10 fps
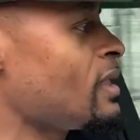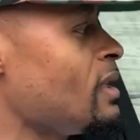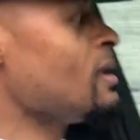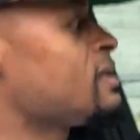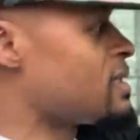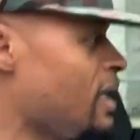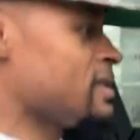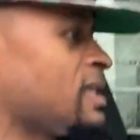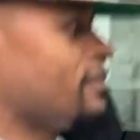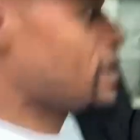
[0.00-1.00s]
there's a lot of
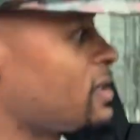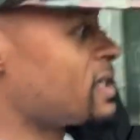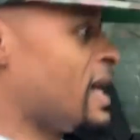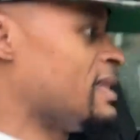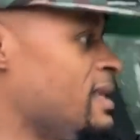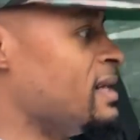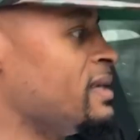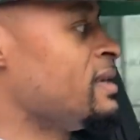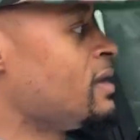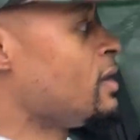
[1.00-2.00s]
stuff I could have got
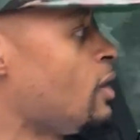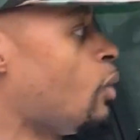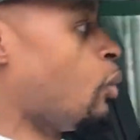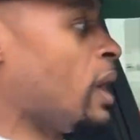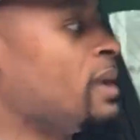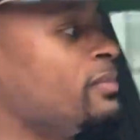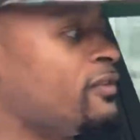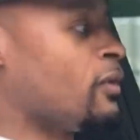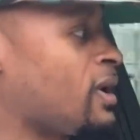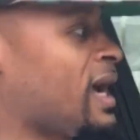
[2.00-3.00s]
done way
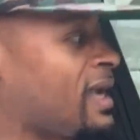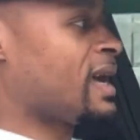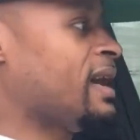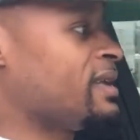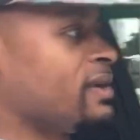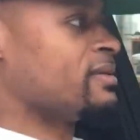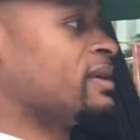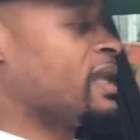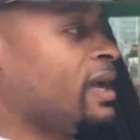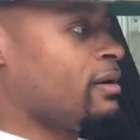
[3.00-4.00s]
before I got here
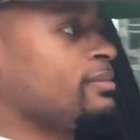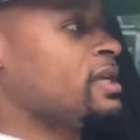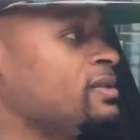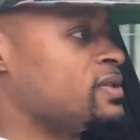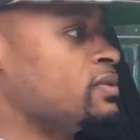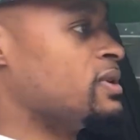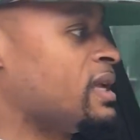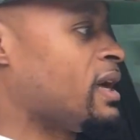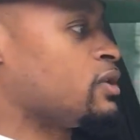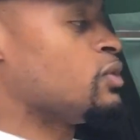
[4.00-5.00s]
that now I'm getting to. And
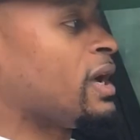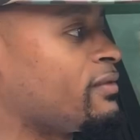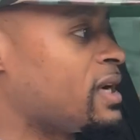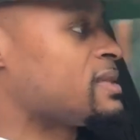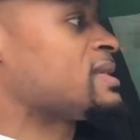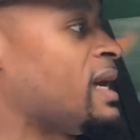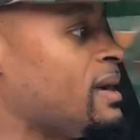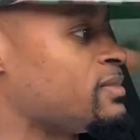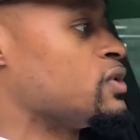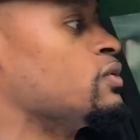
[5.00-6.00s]
now you have less
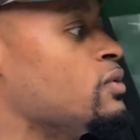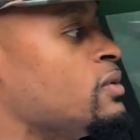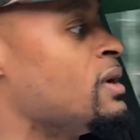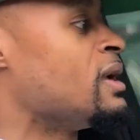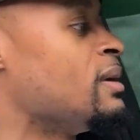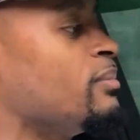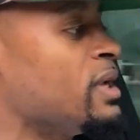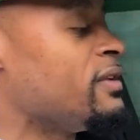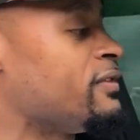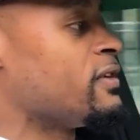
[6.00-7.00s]
time to
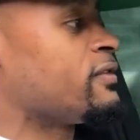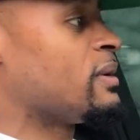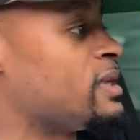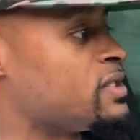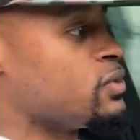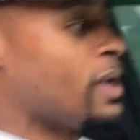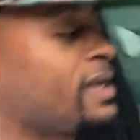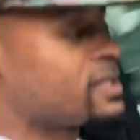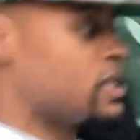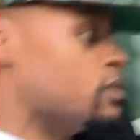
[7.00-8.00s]
benefit from it, to
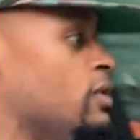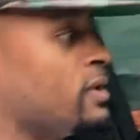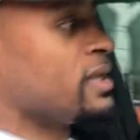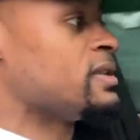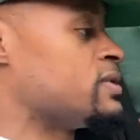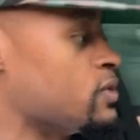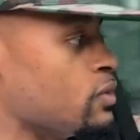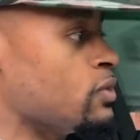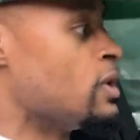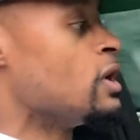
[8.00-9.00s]
execute on it,
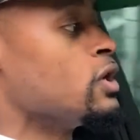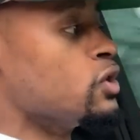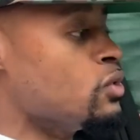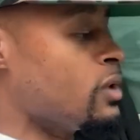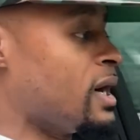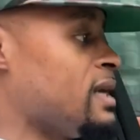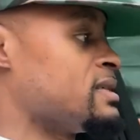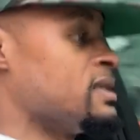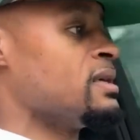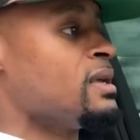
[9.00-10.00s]
to
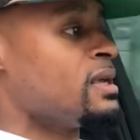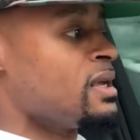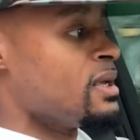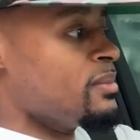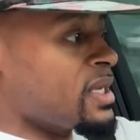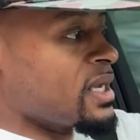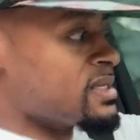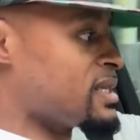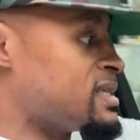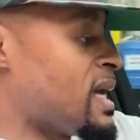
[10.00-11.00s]
utilize it, because
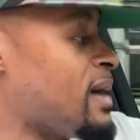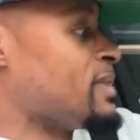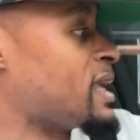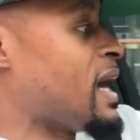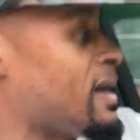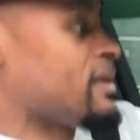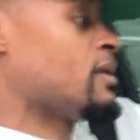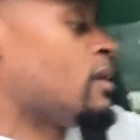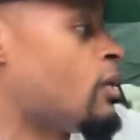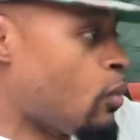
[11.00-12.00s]
of the time that got
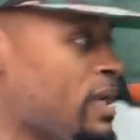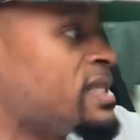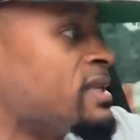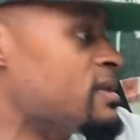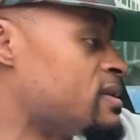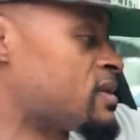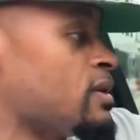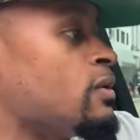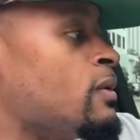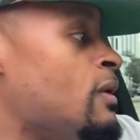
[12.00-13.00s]
wasted. So